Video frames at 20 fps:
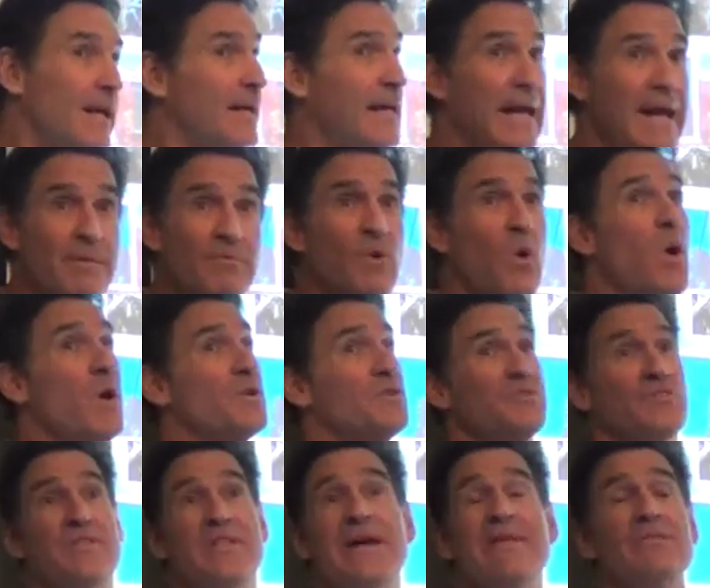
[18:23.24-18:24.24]

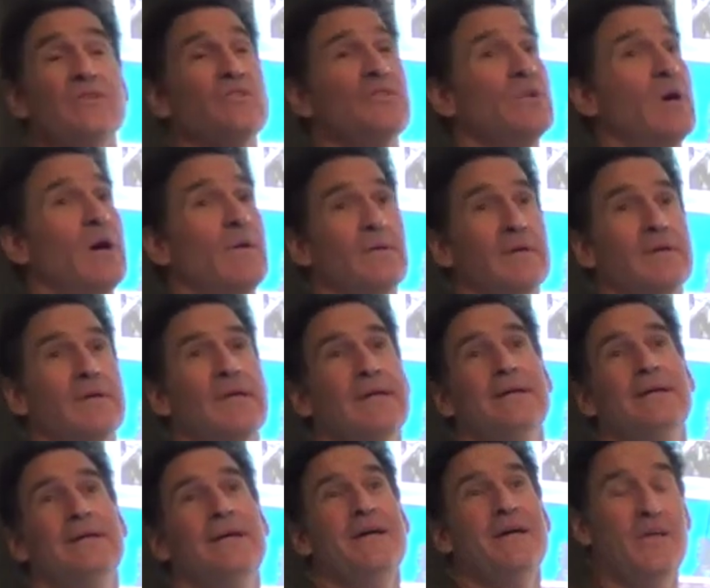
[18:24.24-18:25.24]
camcorders never saw it.
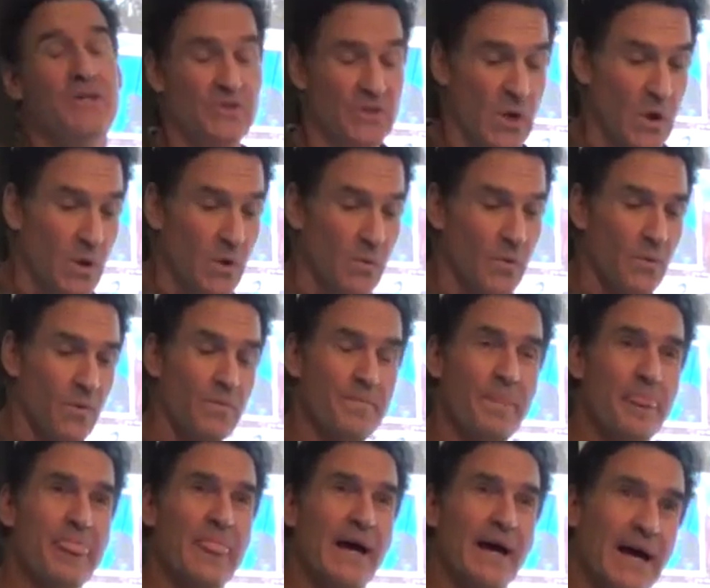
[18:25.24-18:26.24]
So
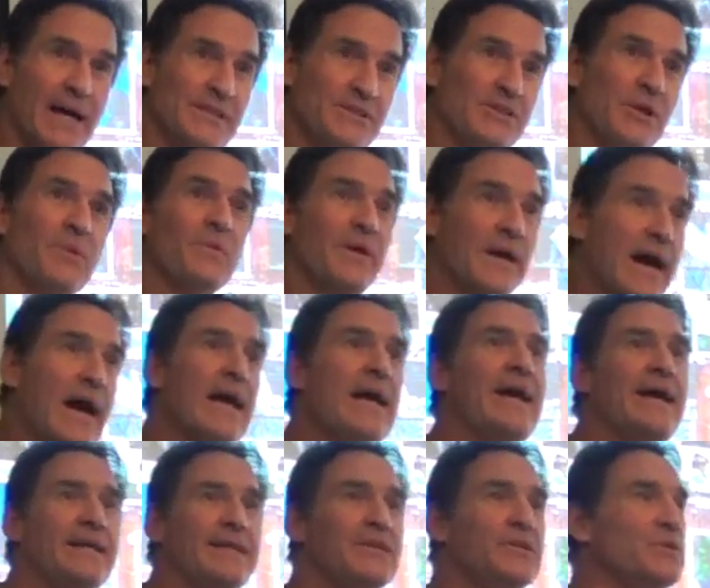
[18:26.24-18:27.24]
I showed the guy
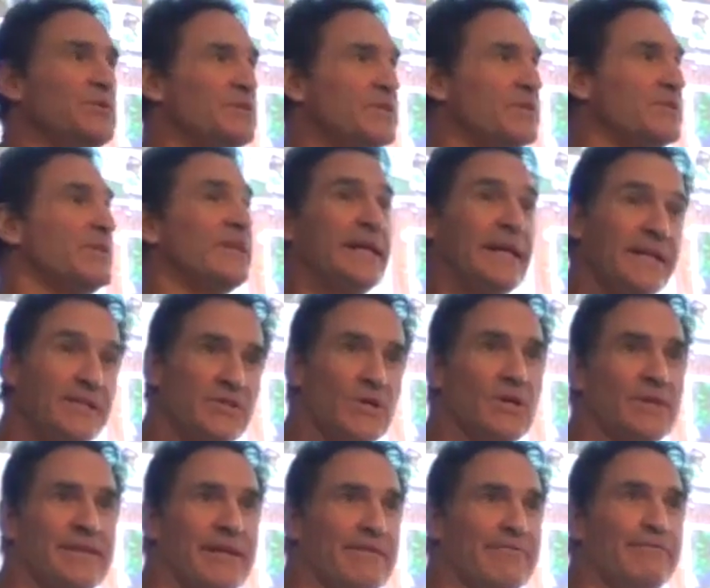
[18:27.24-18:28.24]
how to use this, and he
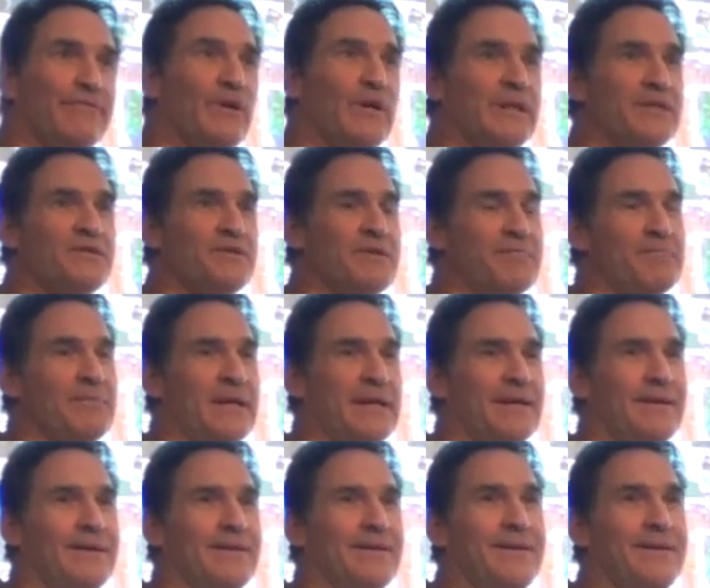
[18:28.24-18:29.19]
took that footage of me.